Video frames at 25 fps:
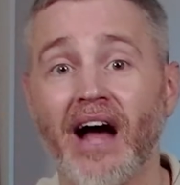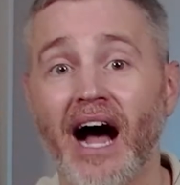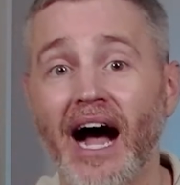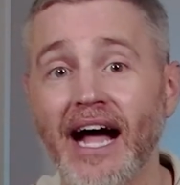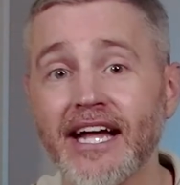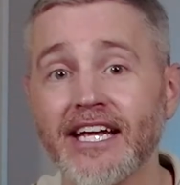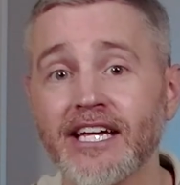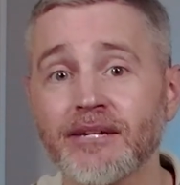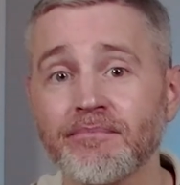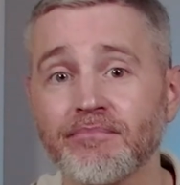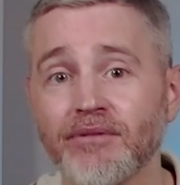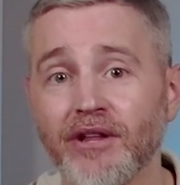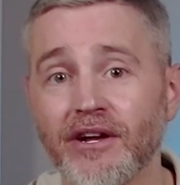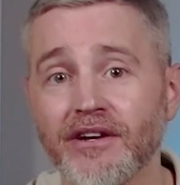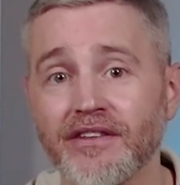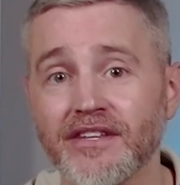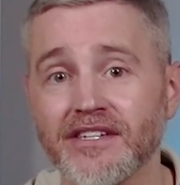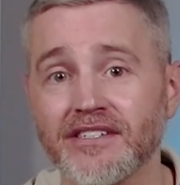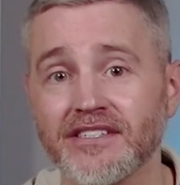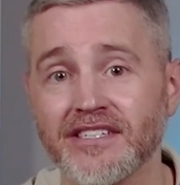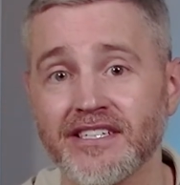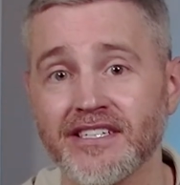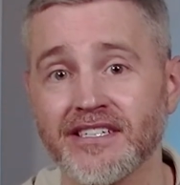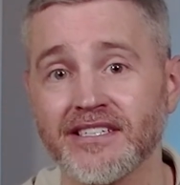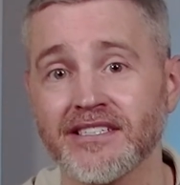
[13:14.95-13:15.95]
I can plug
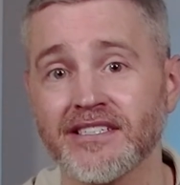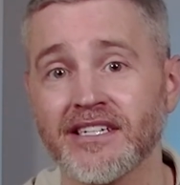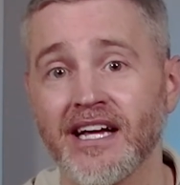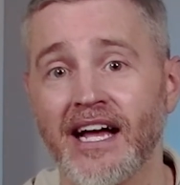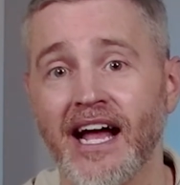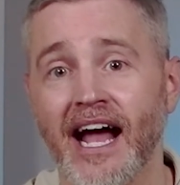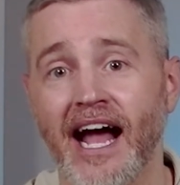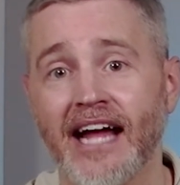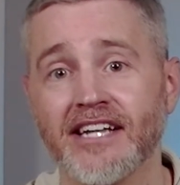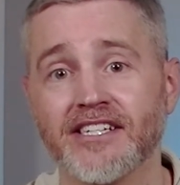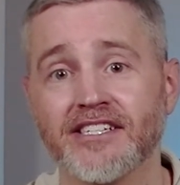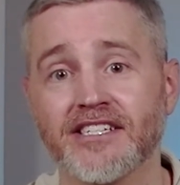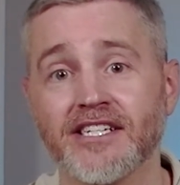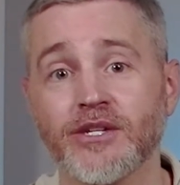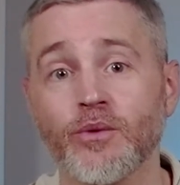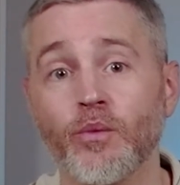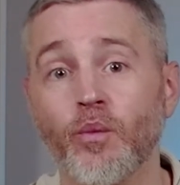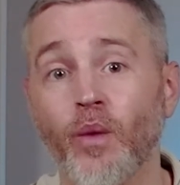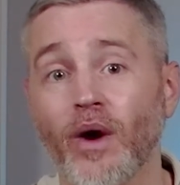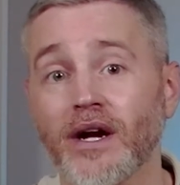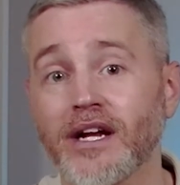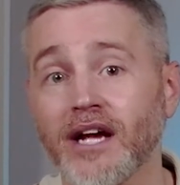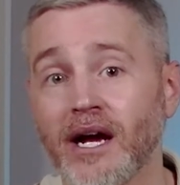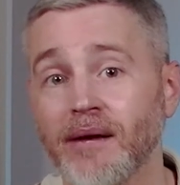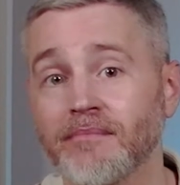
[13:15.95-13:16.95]
this in and see
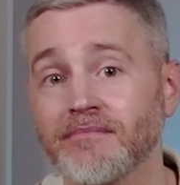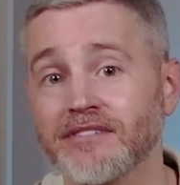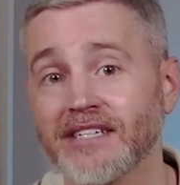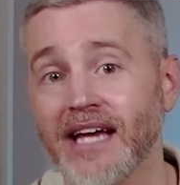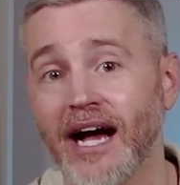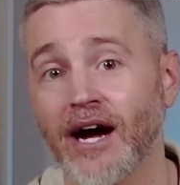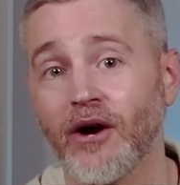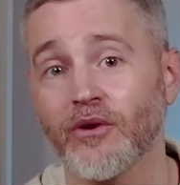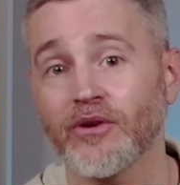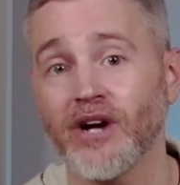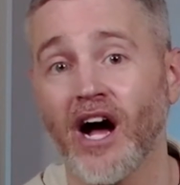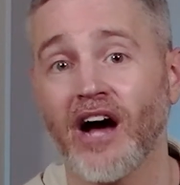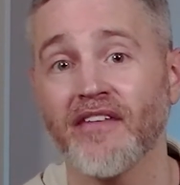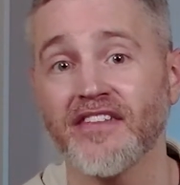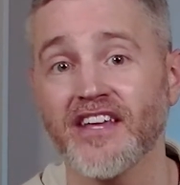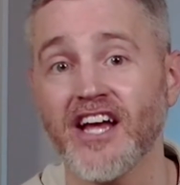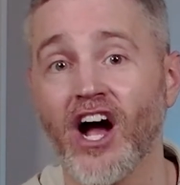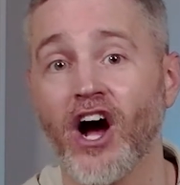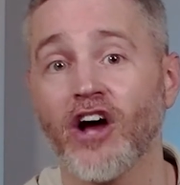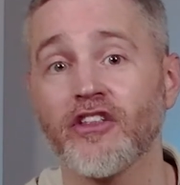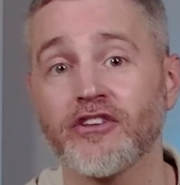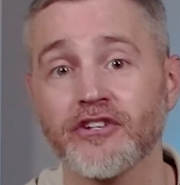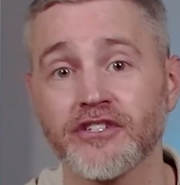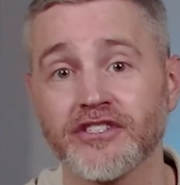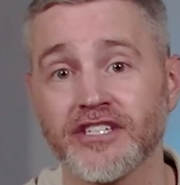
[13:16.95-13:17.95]
what comes out on the
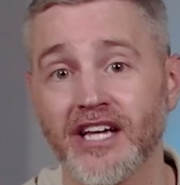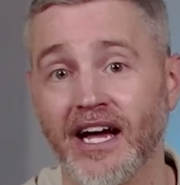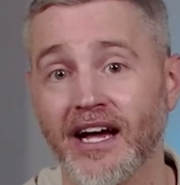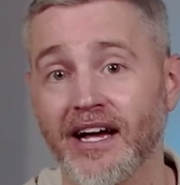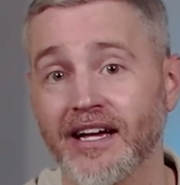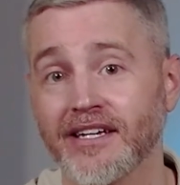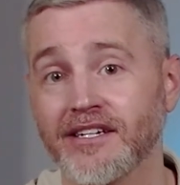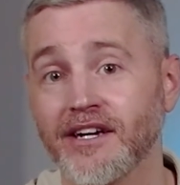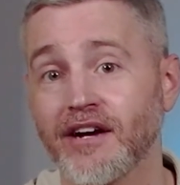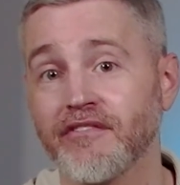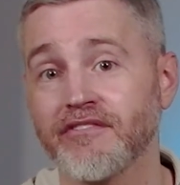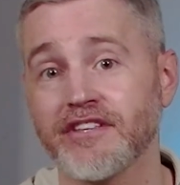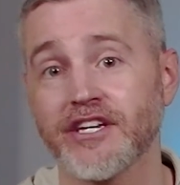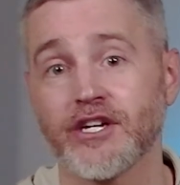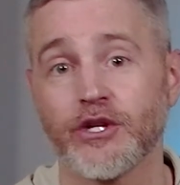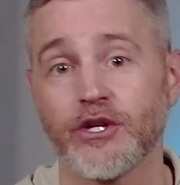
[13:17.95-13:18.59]
other side of the